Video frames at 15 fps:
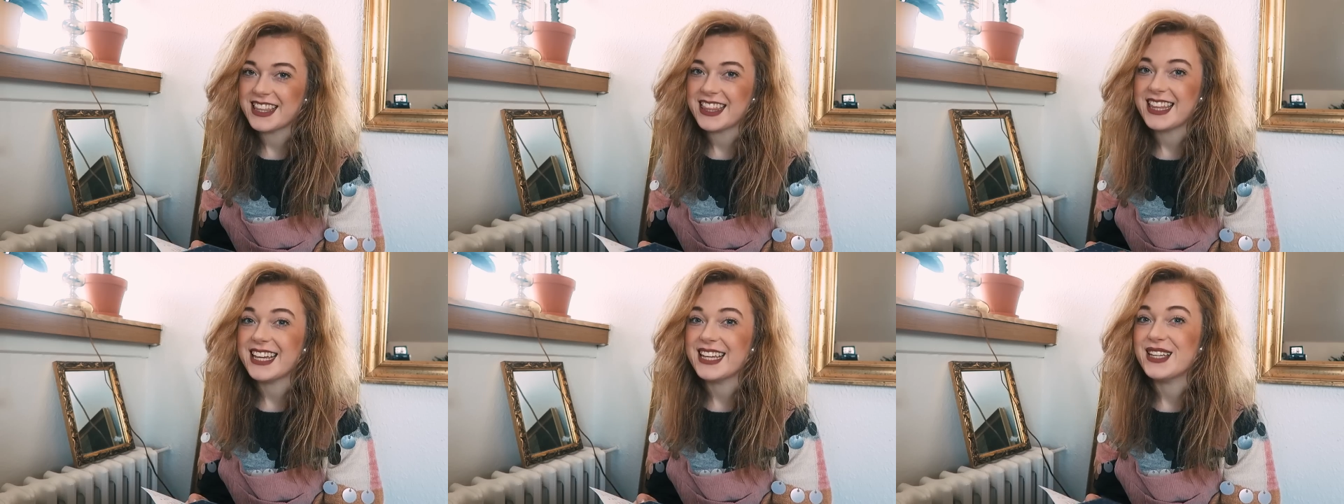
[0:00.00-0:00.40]

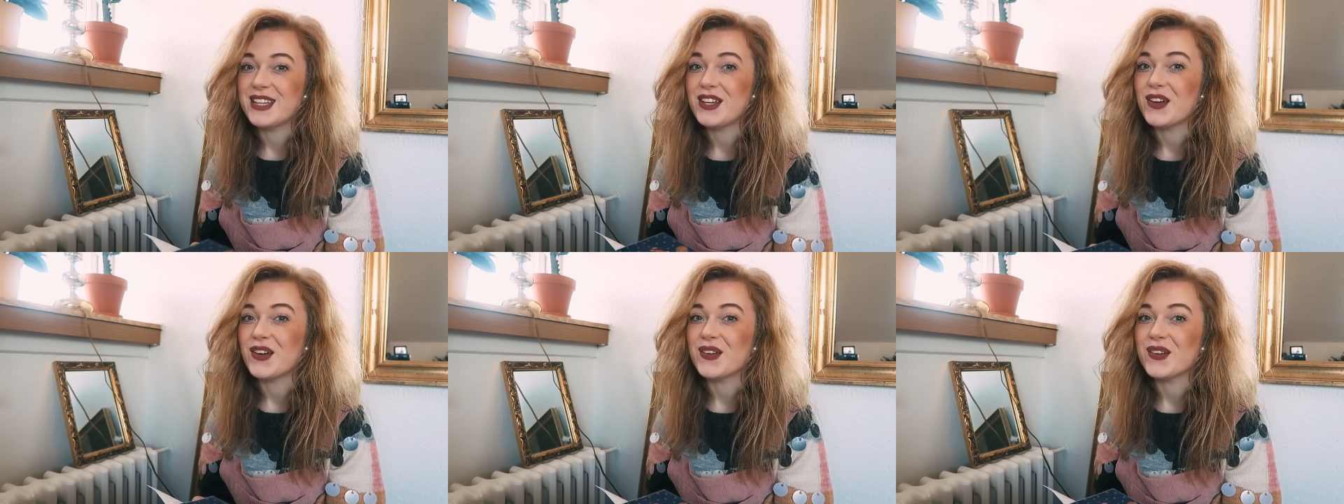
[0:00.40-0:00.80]

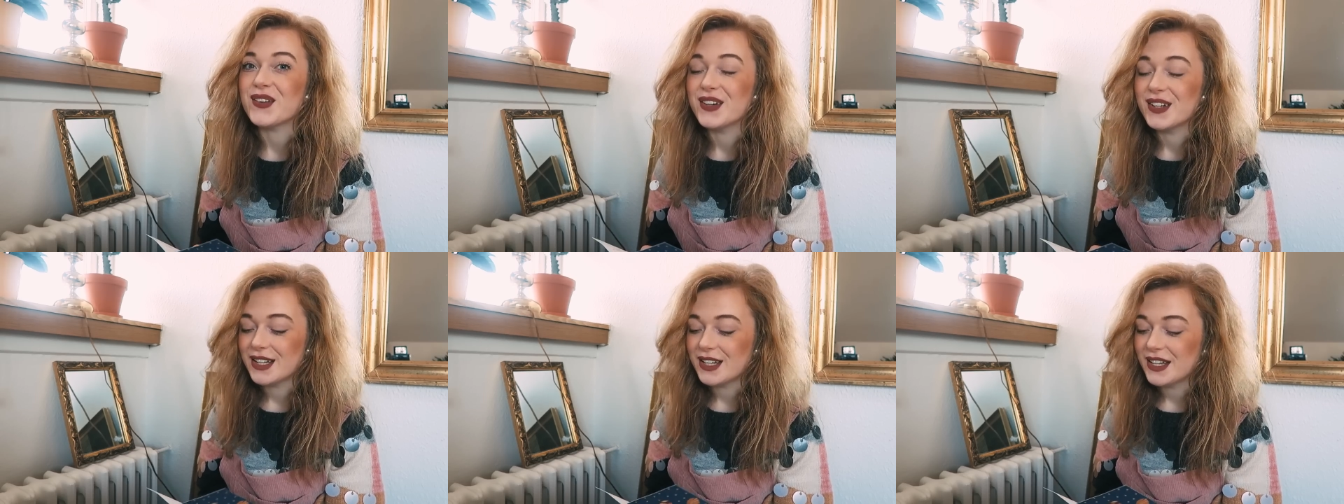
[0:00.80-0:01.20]
Thank
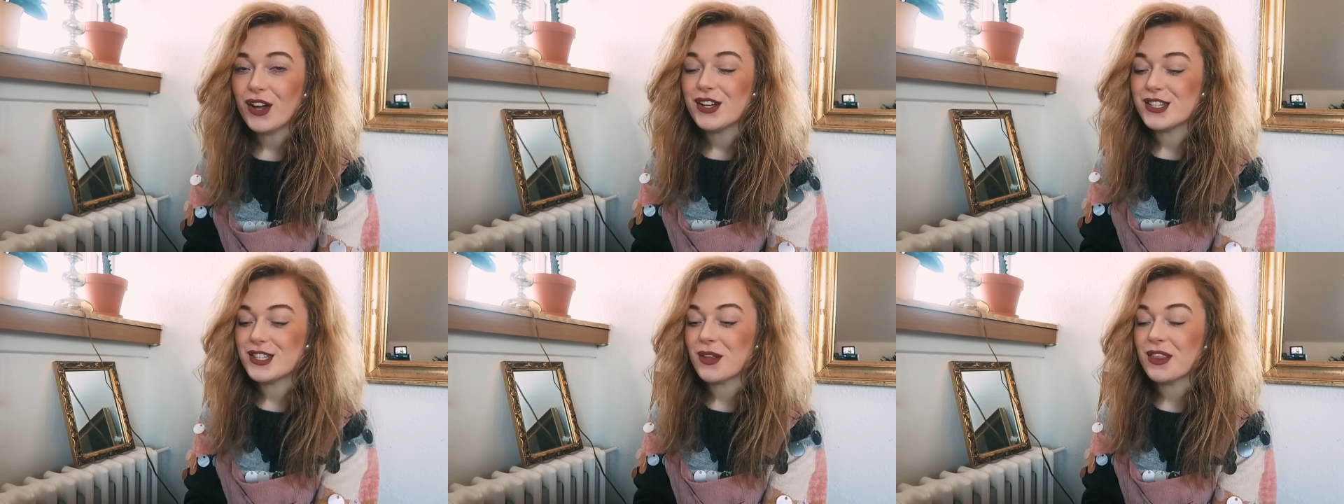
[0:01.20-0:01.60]
you.
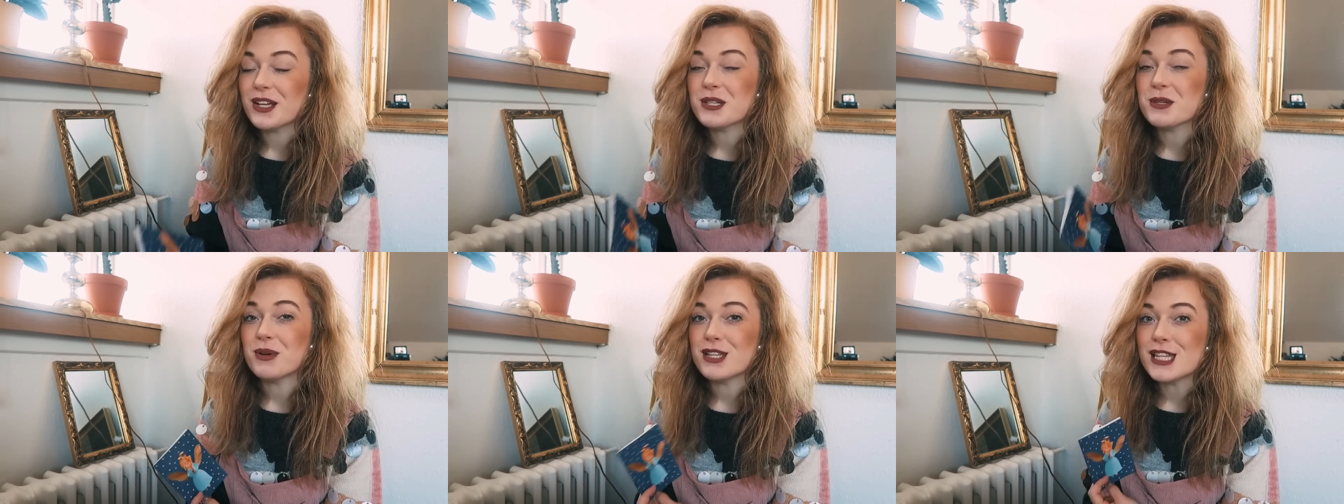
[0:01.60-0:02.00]
So
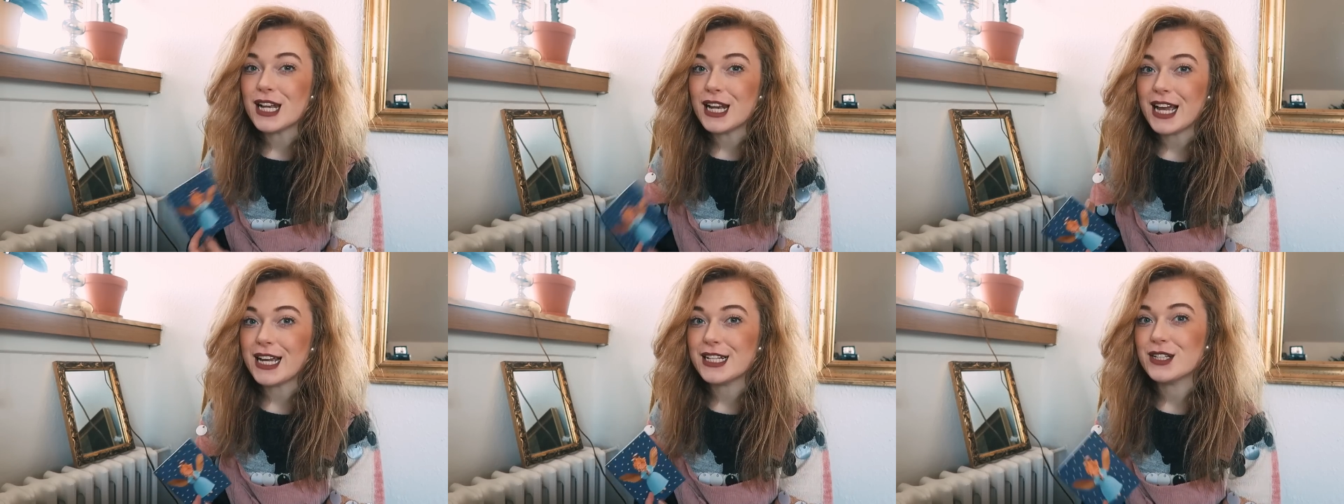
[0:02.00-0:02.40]
this was a
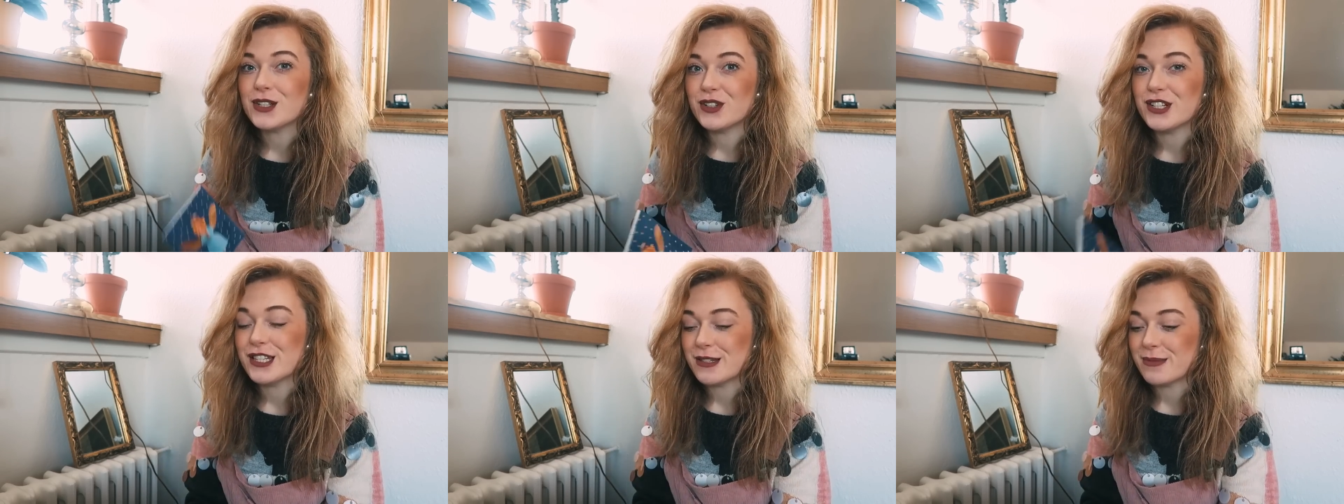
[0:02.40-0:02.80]
late
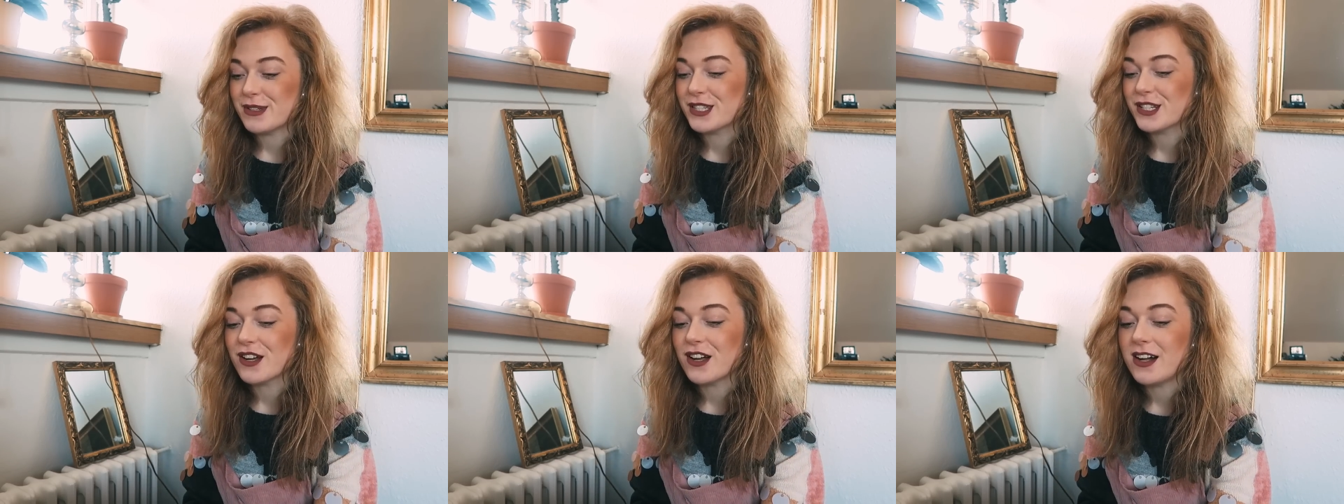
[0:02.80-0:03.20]

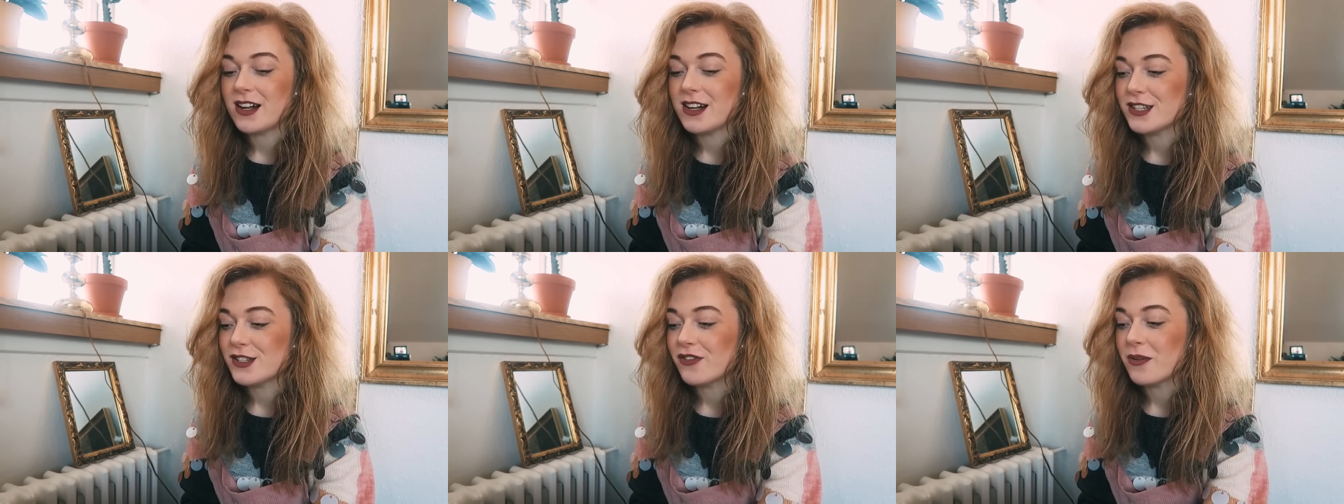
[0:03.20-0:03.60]
Christmas
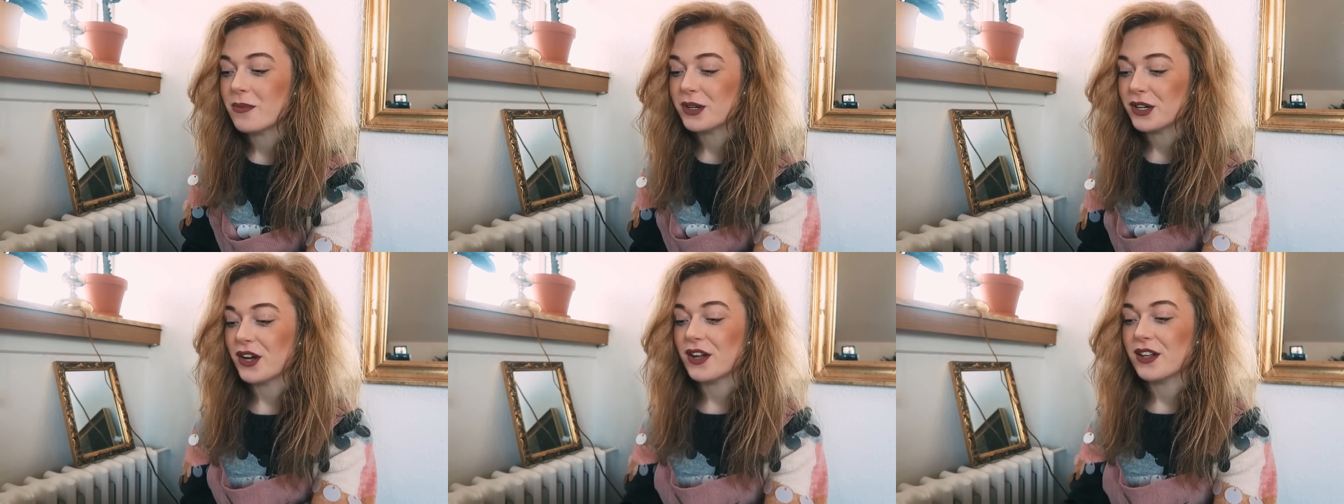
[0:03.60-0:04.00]
card from
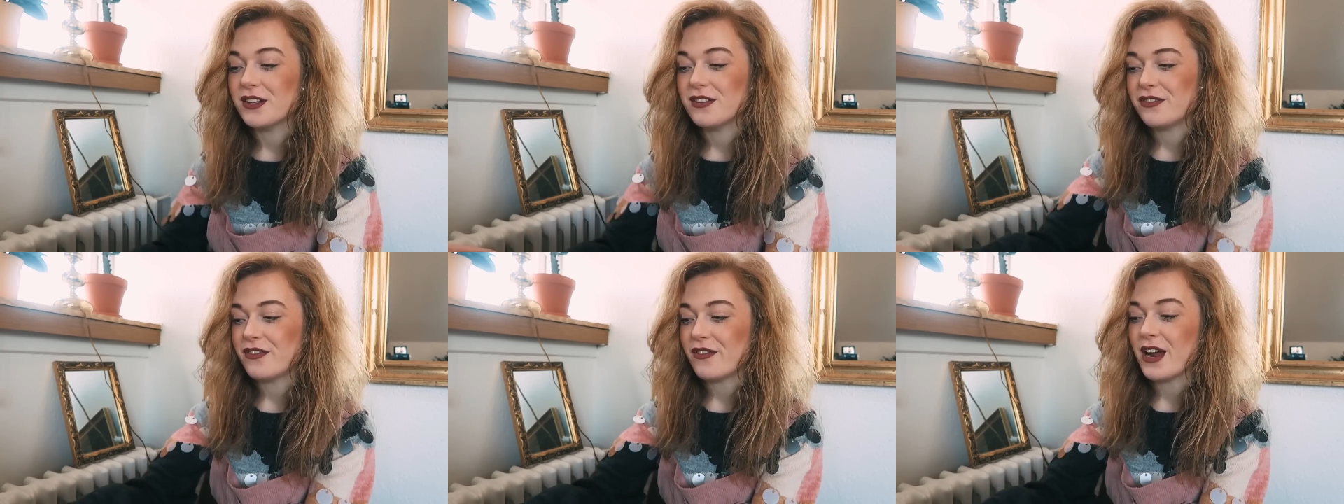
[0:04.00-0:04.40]
a girl
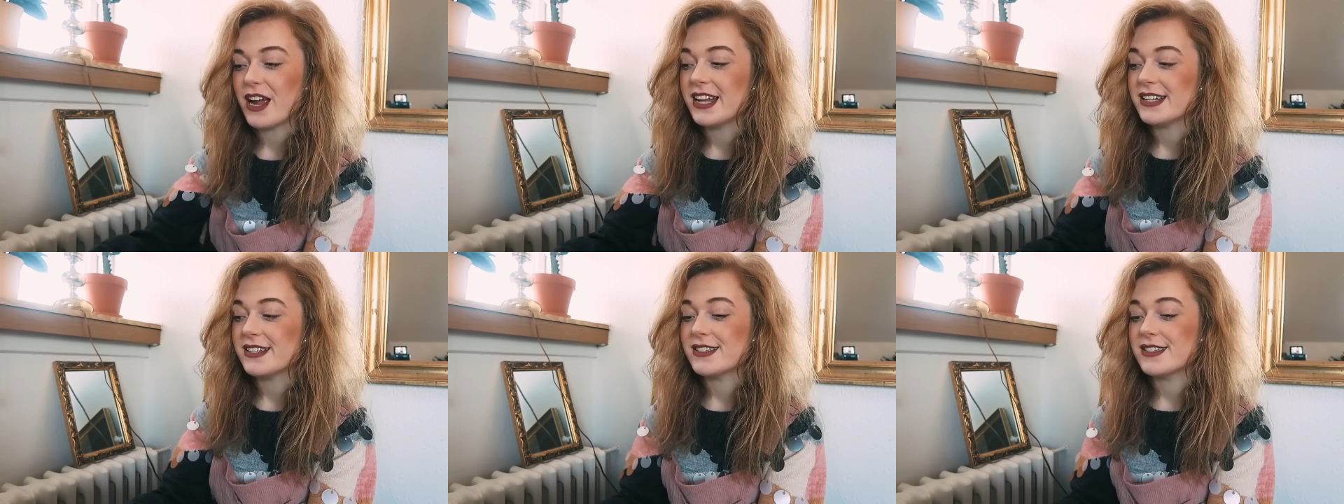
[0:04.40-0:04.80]
in
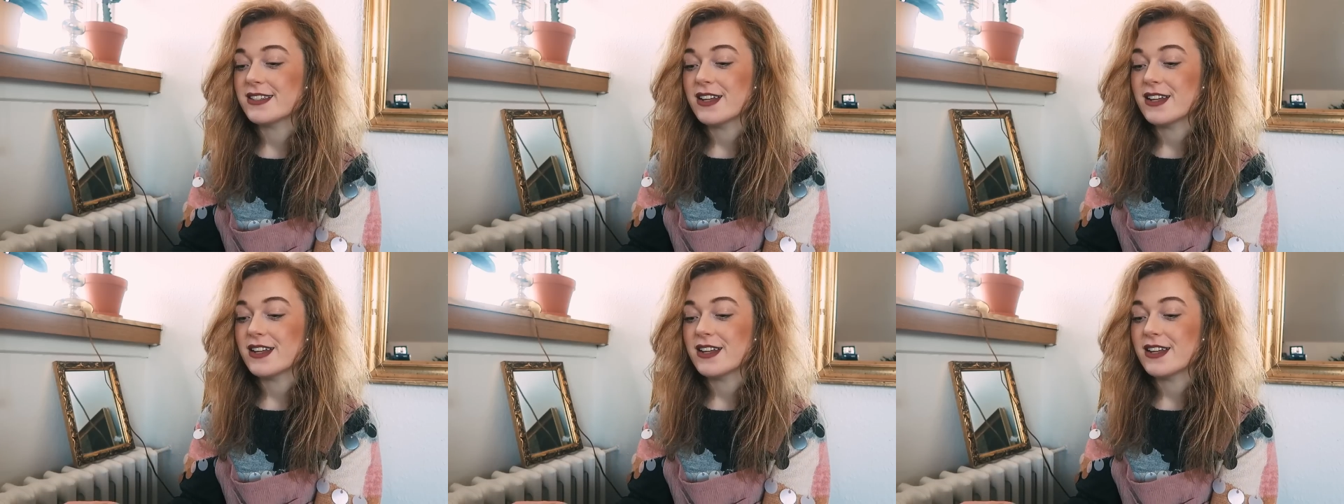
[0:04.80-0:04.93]
France.